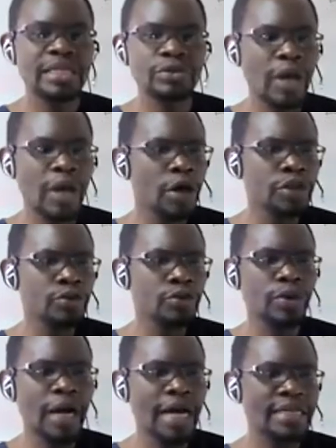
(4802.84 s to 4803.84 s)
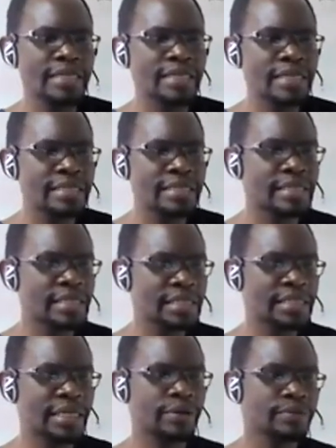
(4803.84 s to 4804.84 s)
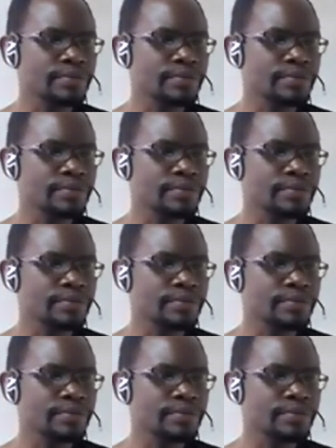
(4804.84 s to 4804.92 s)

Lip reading: We are going to look at these in detail.